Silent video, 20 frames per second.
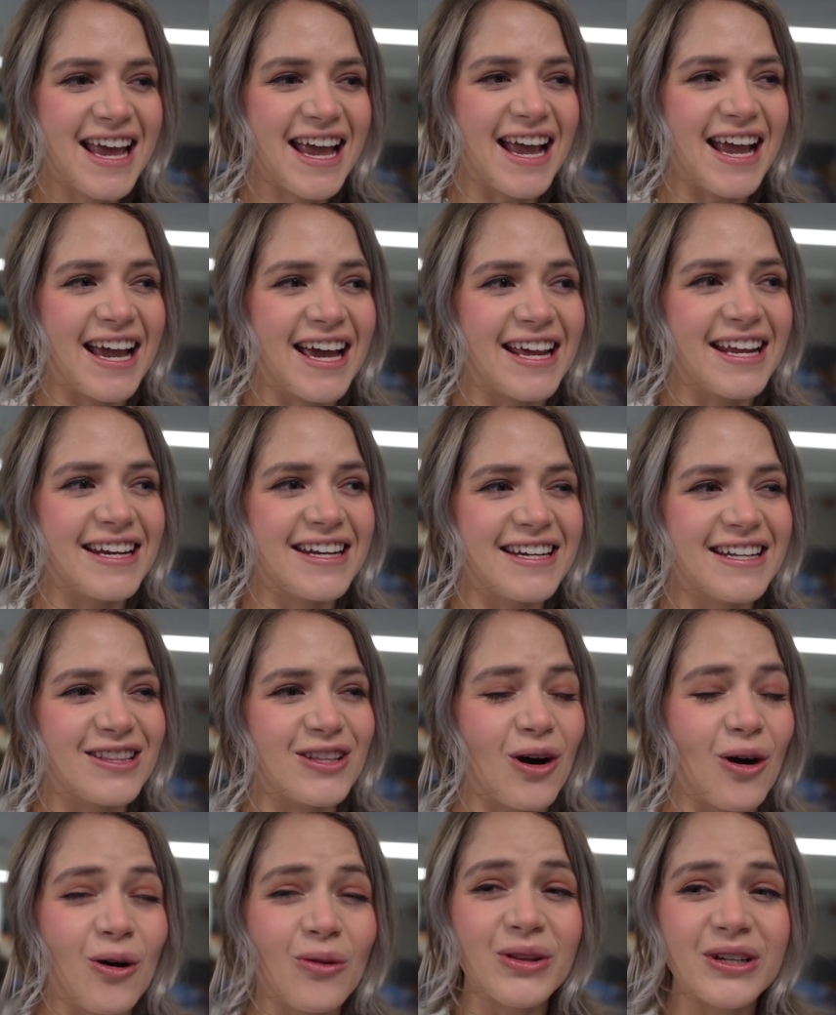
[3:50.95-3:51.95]
And
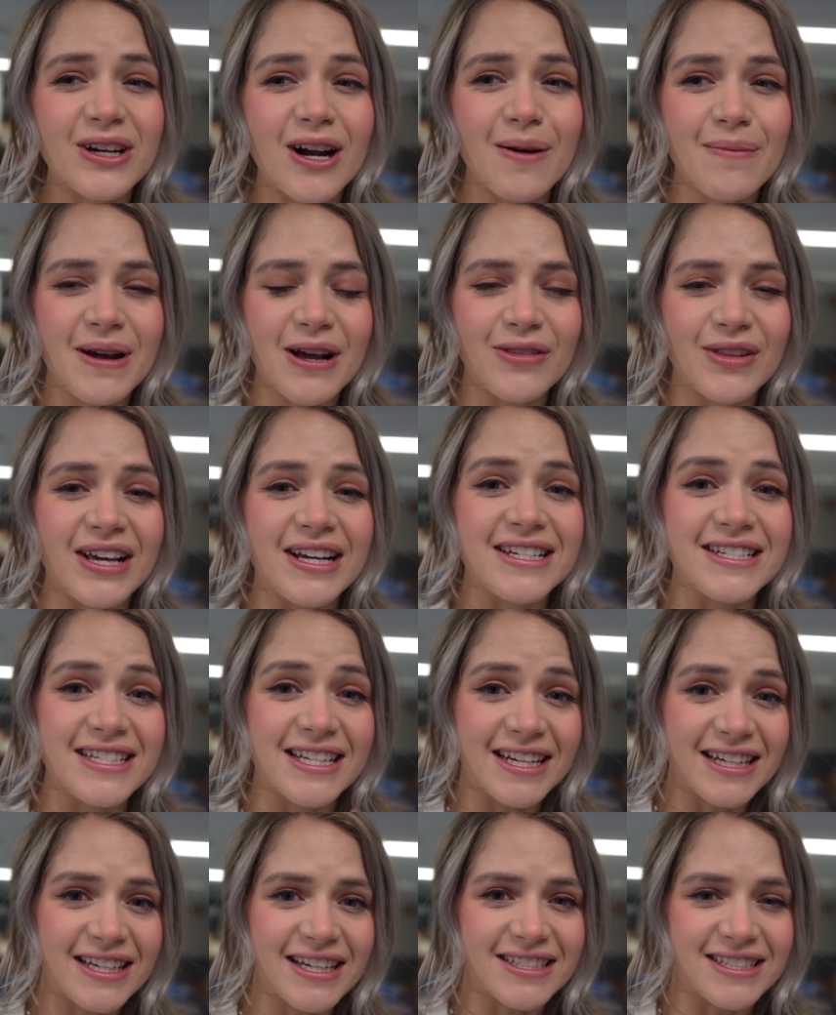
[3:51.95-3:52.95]
the only compound that I
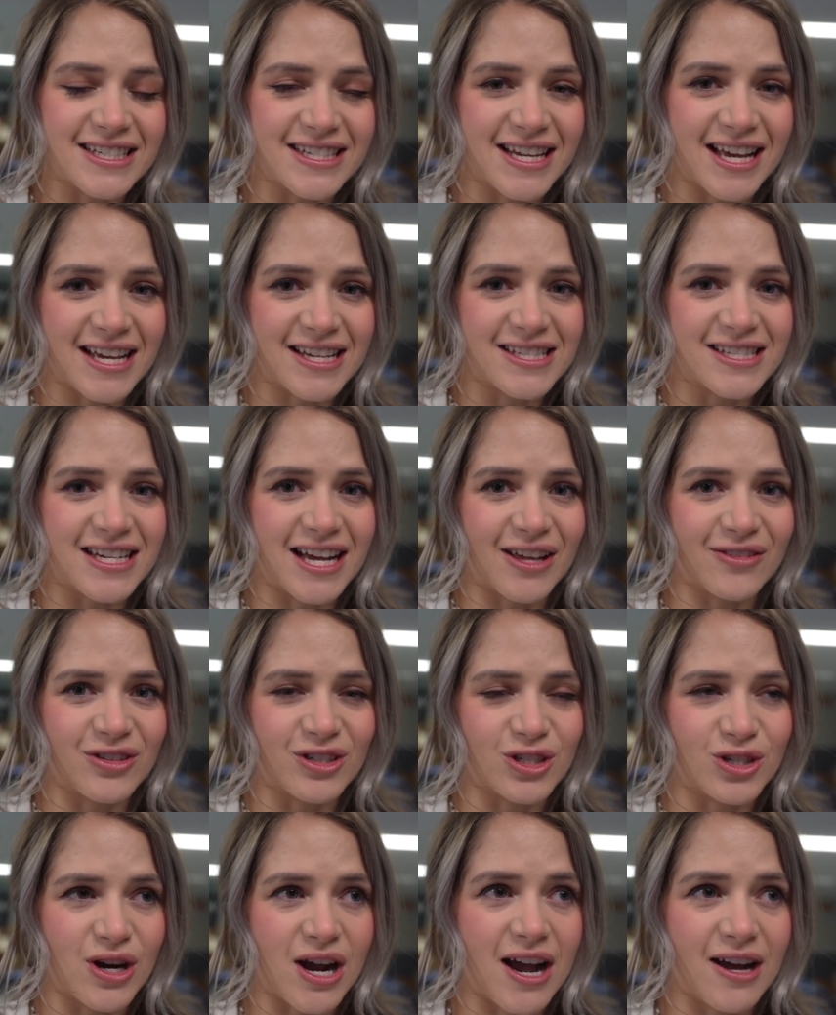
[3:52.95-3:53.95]
didn't get to test at the
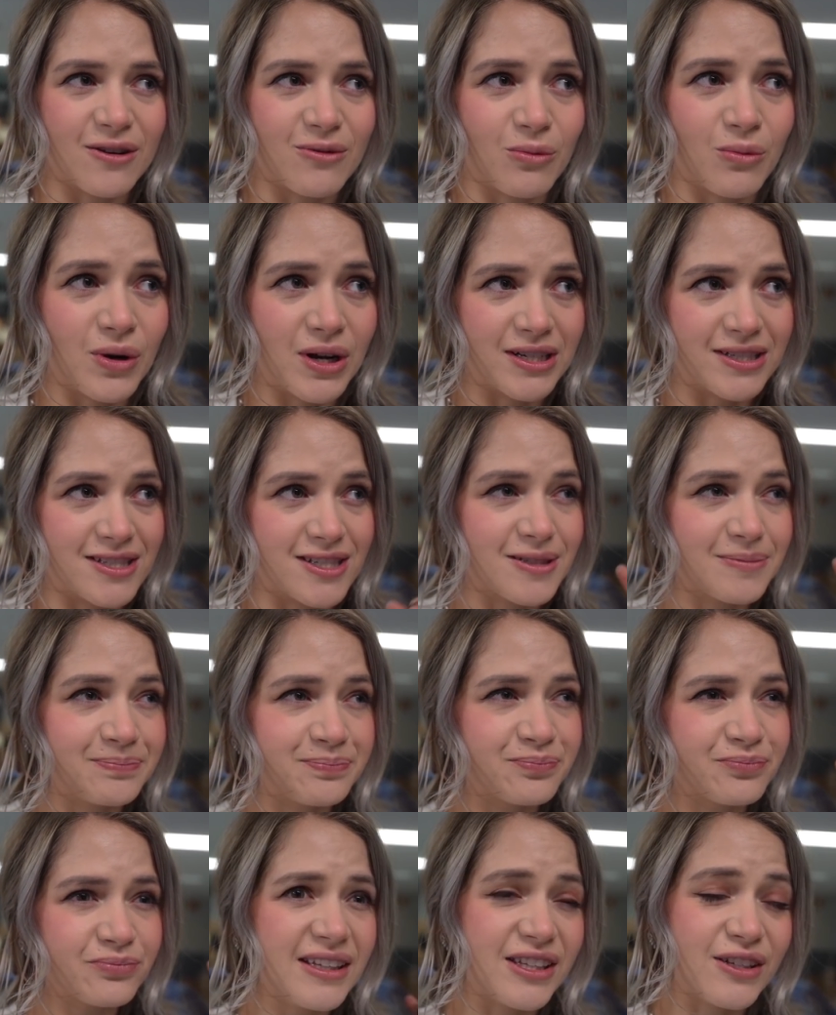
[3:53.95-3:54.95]
track was
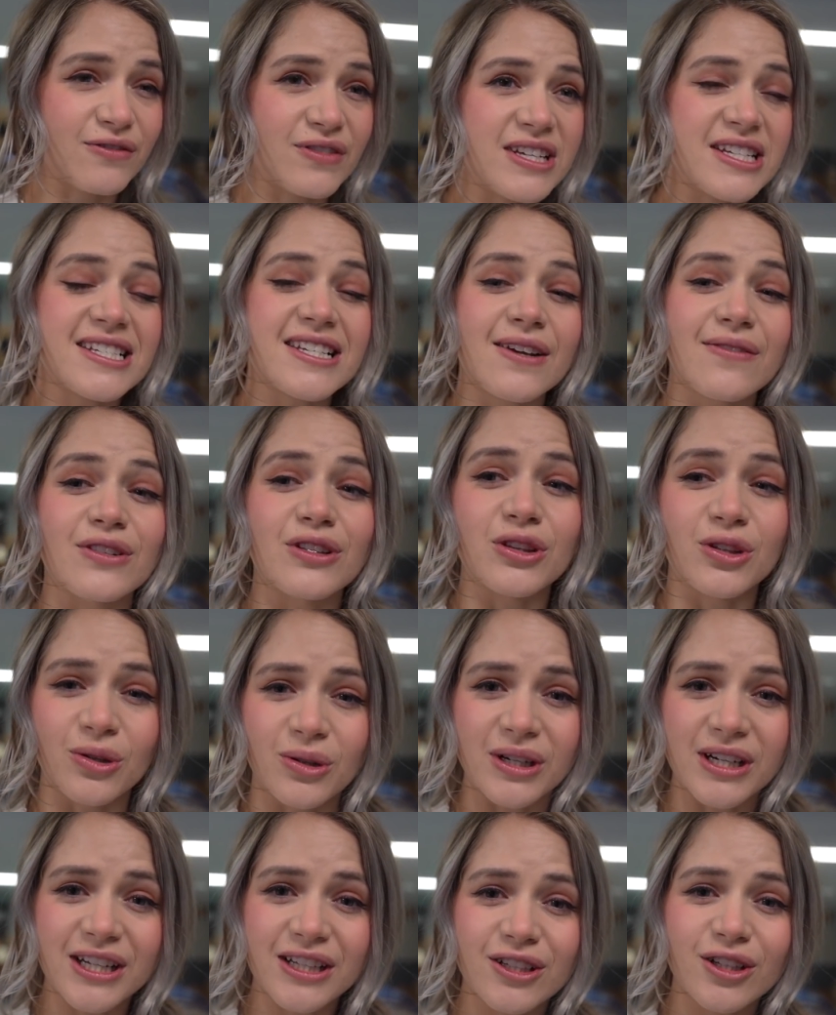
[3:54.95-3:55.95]
the
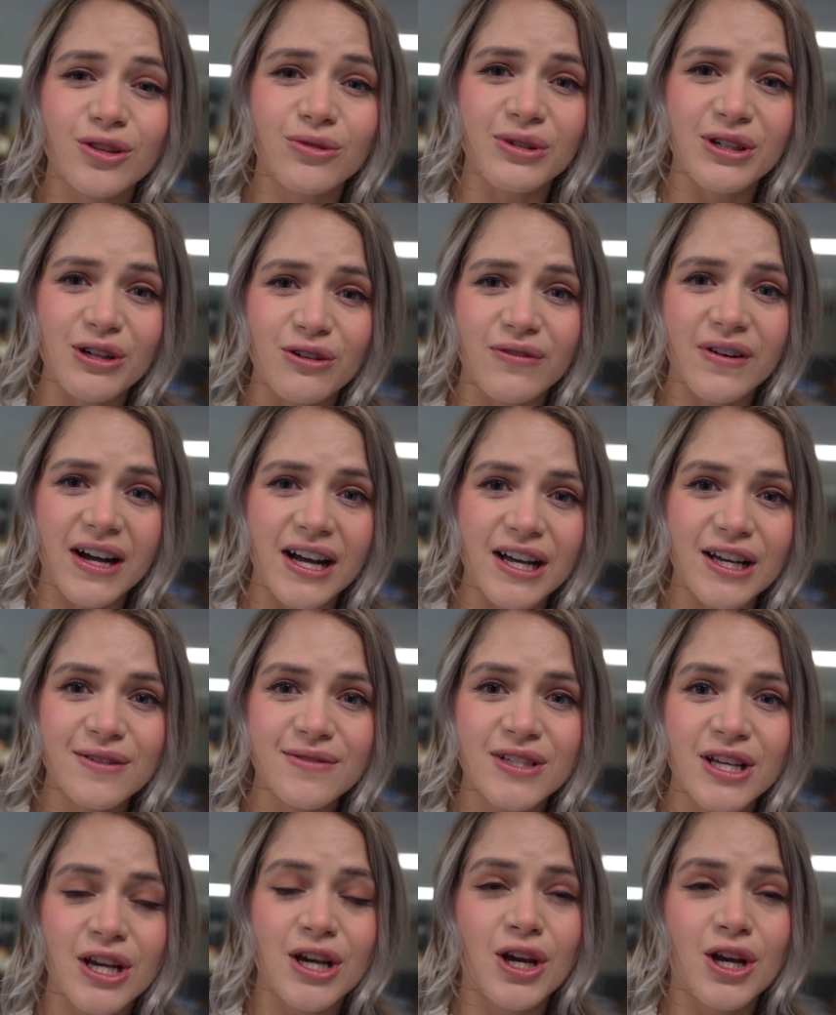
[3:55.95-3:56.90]
V730 in the 305s,